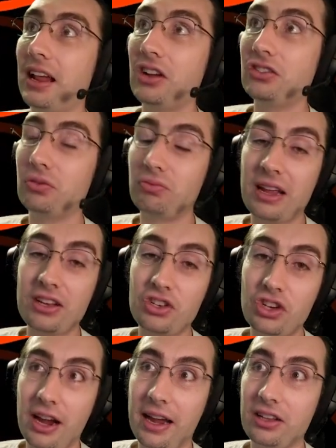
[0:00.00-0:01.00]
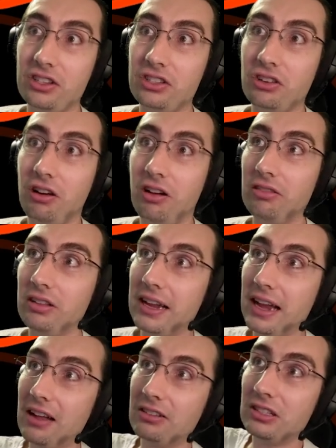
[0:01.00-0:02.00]
Here's a red giant star. Look
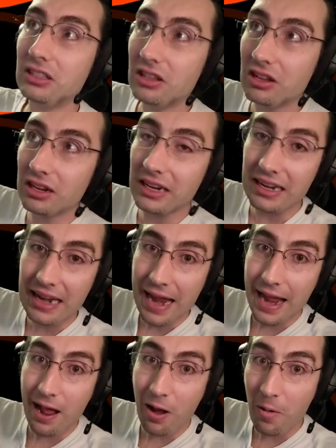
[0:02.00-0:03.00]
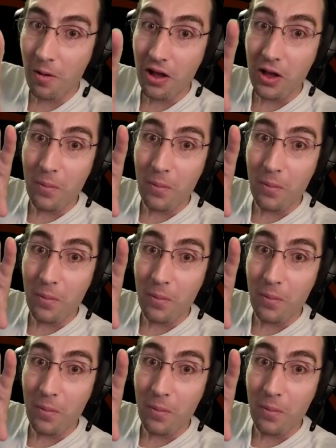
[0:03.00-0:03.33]
at how